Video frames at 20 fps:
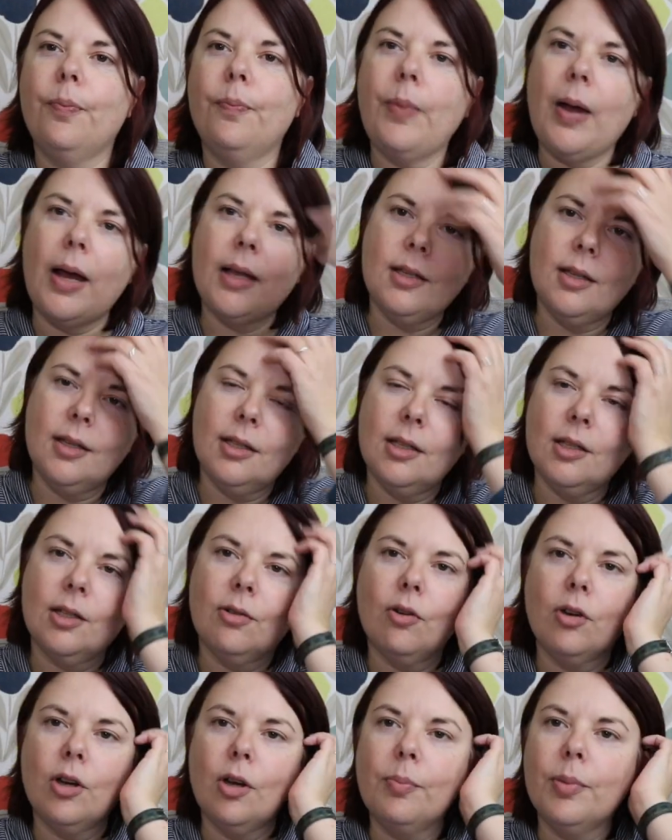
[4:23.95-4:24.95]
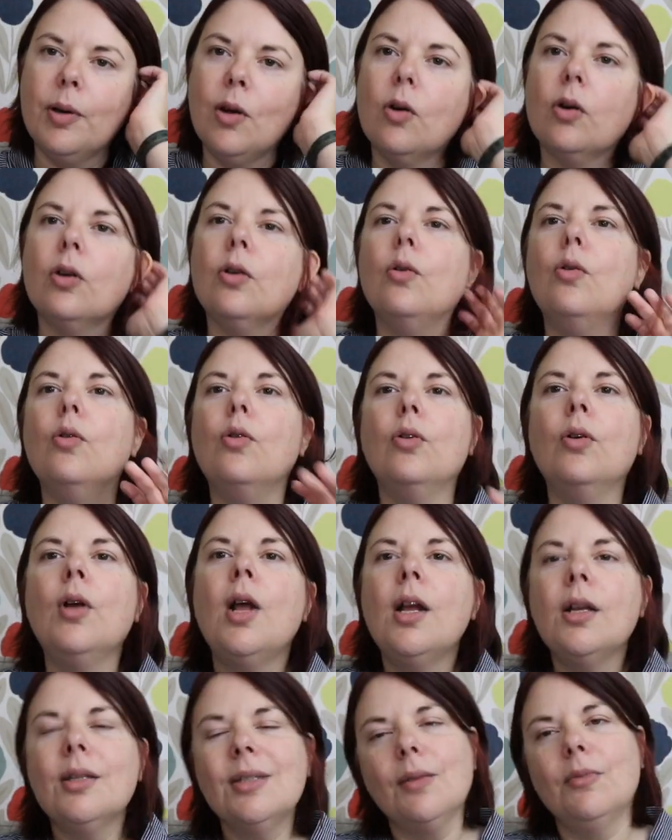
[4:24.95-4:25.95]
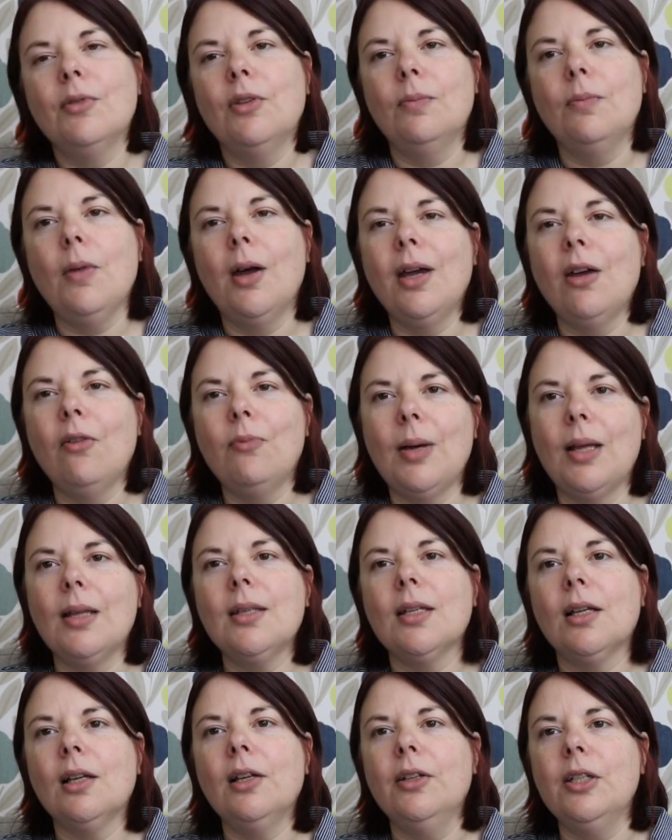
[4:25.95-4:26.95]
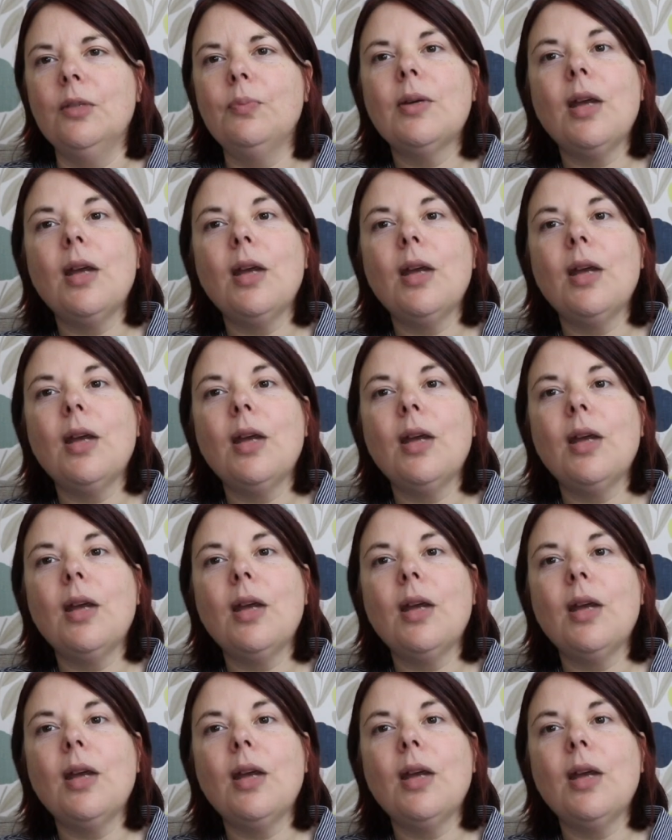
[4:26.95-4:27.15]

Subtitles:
patterns that are on her blog, or some of them might have patterns included.